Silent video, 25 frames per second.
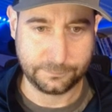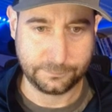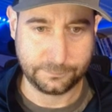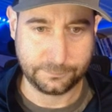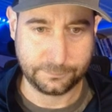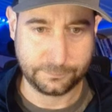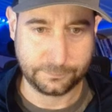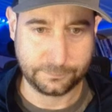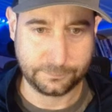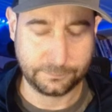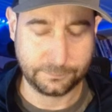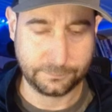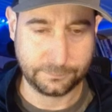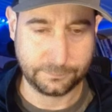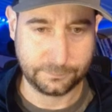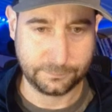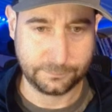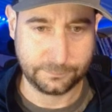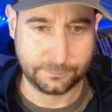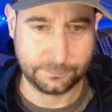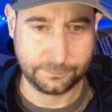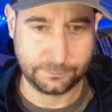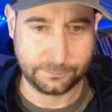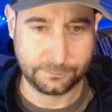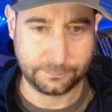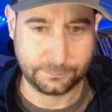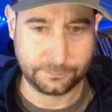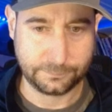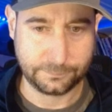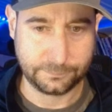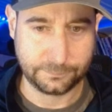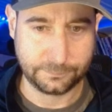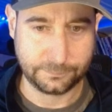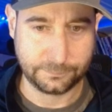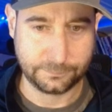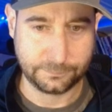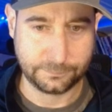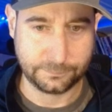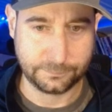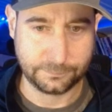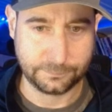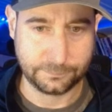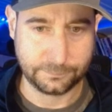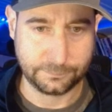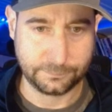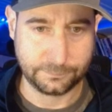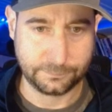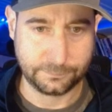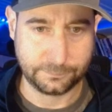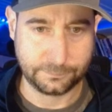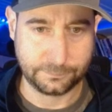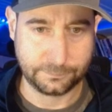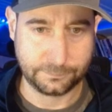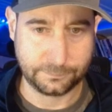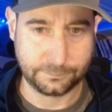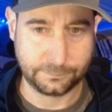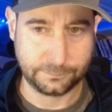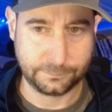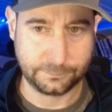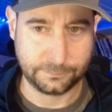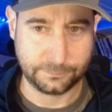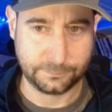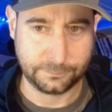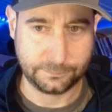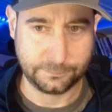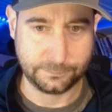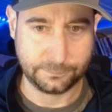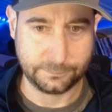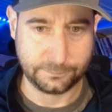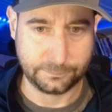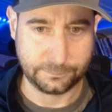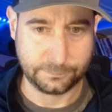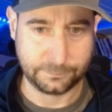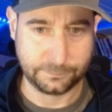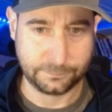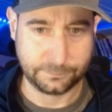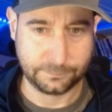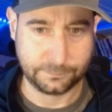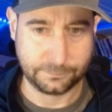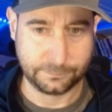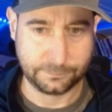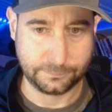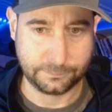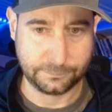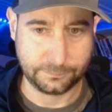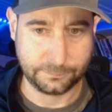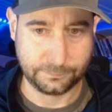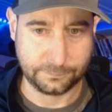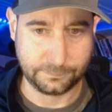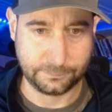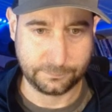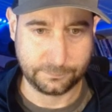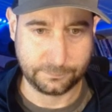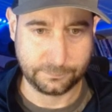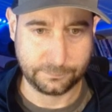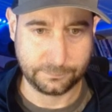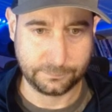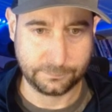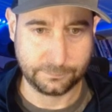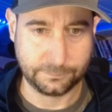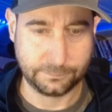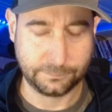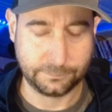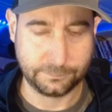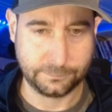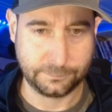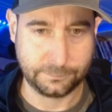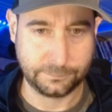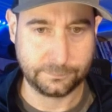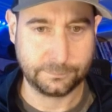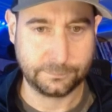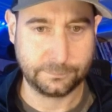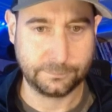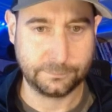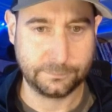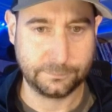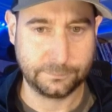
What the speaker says: (not speaking)